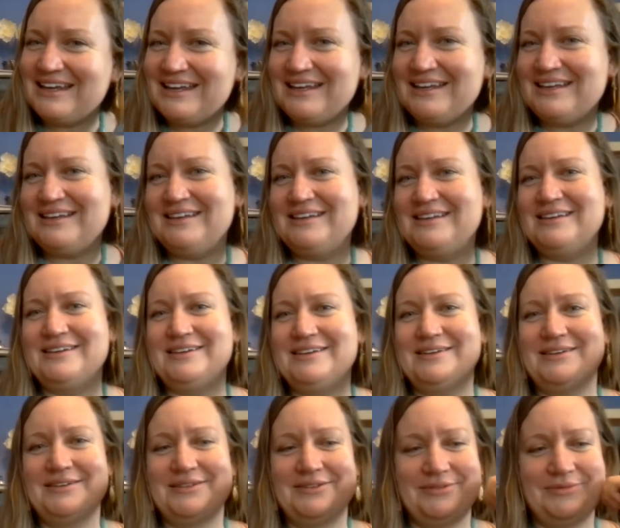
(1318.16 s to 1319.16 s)

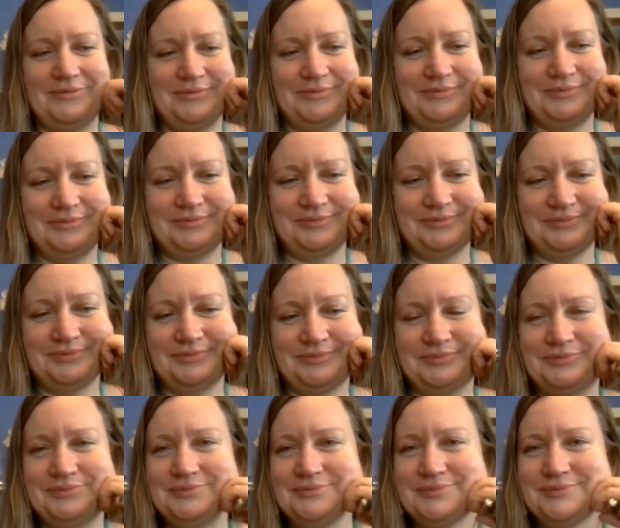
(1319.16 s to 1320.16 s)

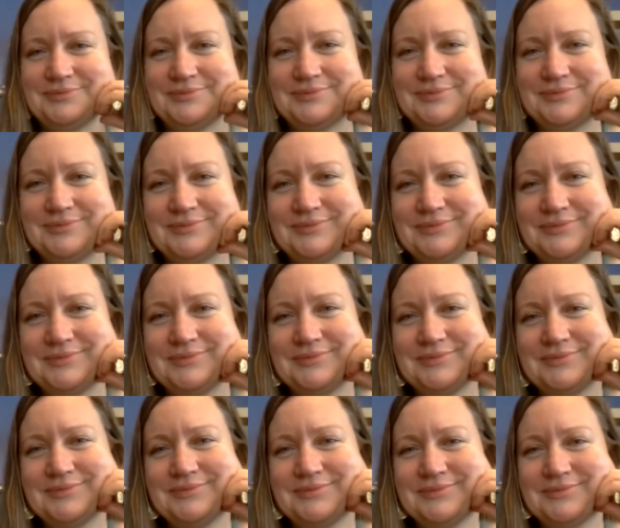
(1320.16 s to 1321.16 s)

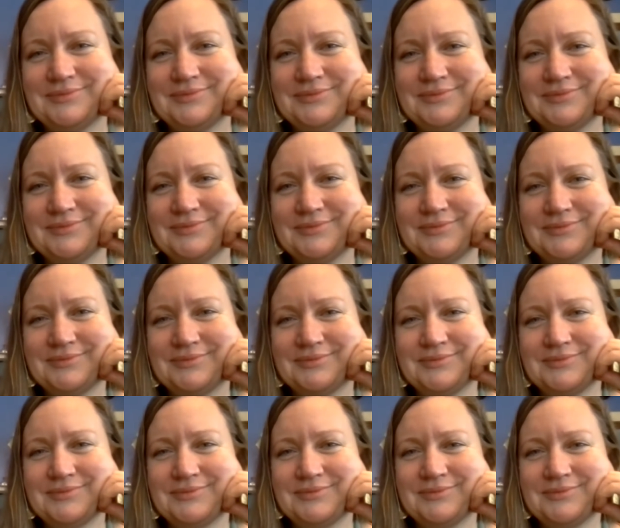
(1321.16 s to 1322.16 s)

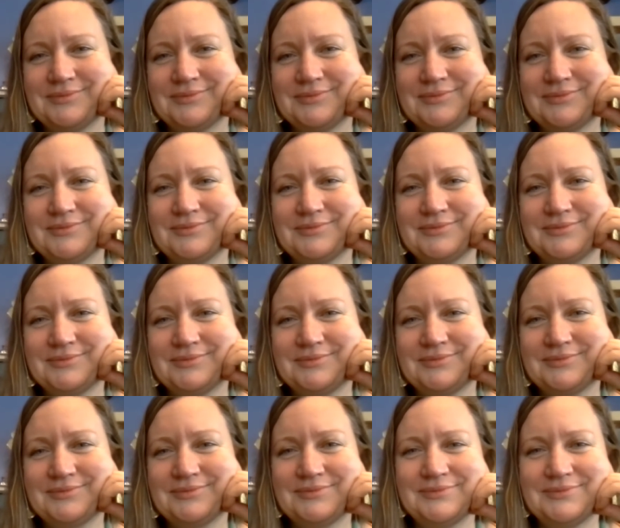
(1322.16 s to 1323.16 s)

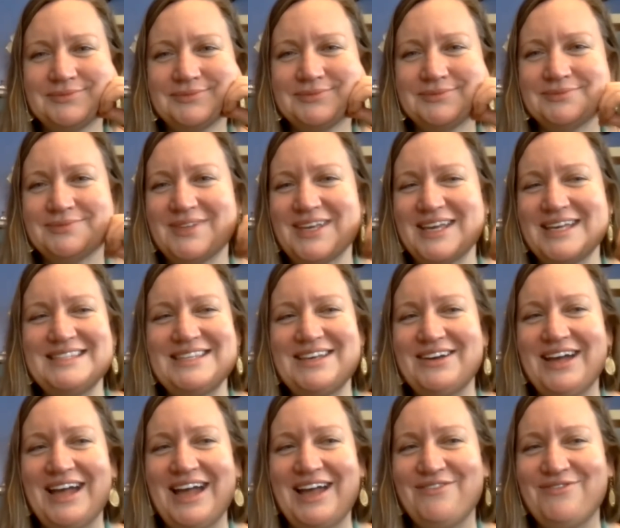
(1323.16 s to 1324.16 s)

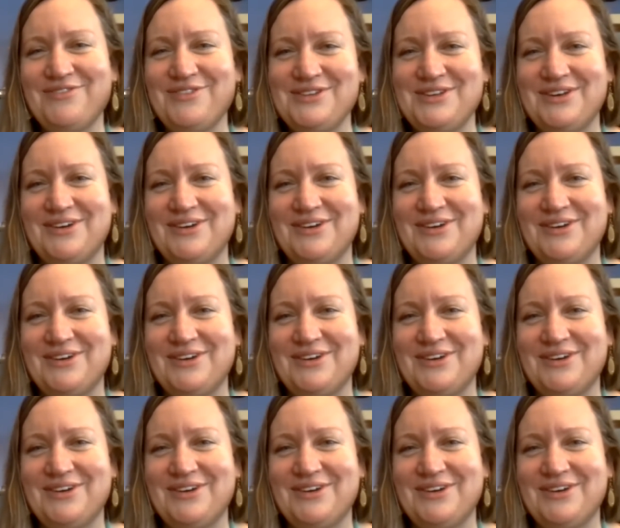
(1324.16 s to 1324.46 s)
Nothing is said.